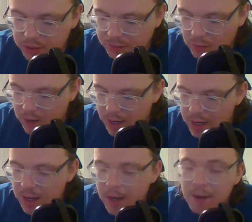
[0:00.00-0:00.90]
for it.
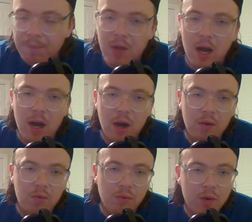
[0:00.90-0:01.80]

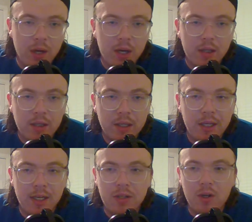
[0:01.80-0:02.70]
Ruda
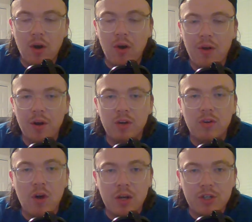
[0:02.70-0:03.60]
gets called on a
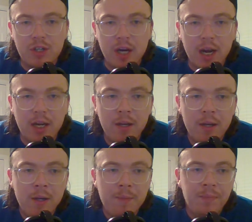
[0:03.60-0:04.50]
cross-check,
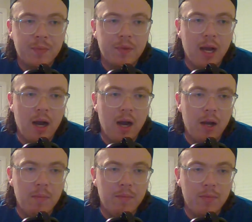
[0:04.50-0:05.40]

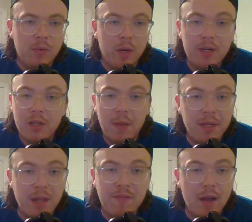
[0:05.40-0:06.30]
which, I
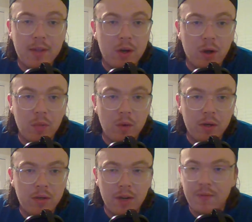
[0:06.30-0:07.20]
mean, they finally called
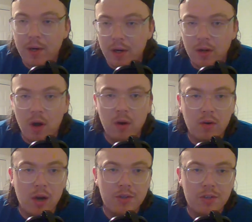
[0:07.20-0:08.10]
one. If you're going to call a
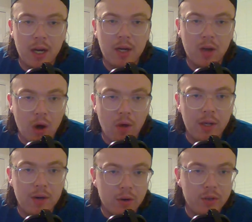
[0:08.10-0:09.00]
cross-check, call
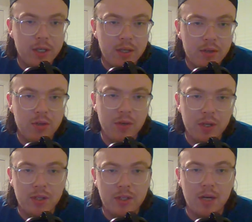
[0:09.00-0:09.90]
it early so
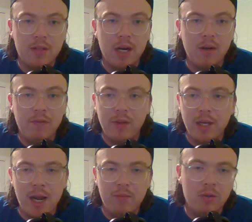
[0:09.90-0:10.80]
you can set a standard for the
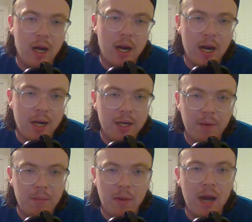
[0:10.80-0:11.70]
game. So I
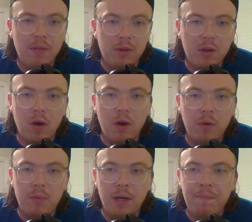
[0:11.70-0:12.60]
didn't mind the
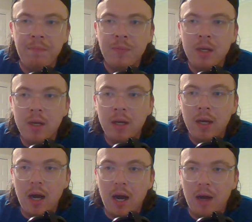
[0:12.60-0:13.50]
call, but
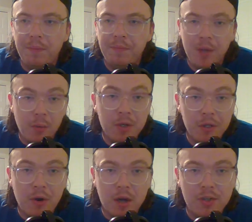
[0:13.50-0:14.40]
it was
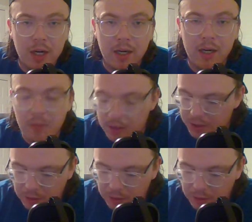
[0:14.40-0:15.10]
a cross-check, and he went to the